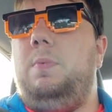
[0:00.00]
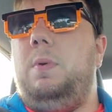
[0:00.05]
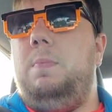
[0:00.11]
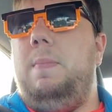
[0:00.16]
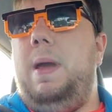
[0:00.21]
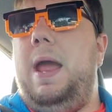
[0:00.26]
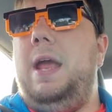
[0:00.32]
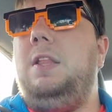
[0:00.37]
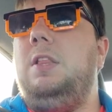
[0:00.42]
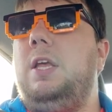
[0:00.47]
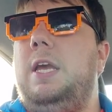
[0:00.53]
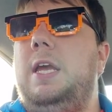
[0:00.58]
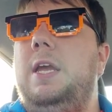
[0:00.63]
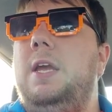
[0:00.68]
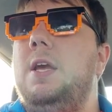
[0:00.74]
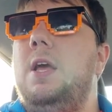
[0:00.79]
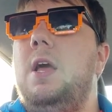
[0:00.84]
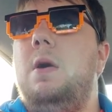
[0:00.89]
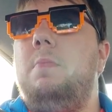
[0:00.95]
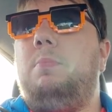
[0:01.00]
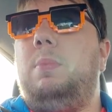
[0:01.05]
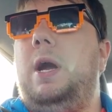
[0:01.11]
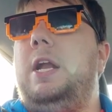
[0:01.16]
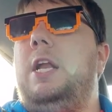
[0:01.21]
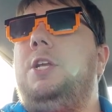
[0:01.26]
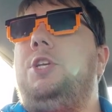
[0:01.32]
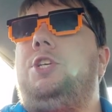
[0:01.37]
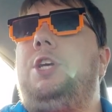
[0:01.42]
but mainly
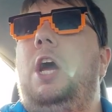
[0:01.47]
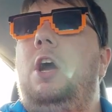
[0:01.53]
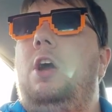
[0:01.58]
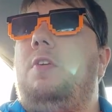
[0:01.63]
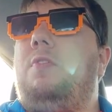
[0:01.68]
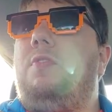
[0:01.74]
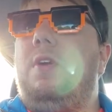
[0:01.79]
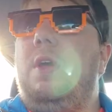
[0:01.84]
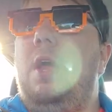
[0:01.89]
Brandon Sheriff.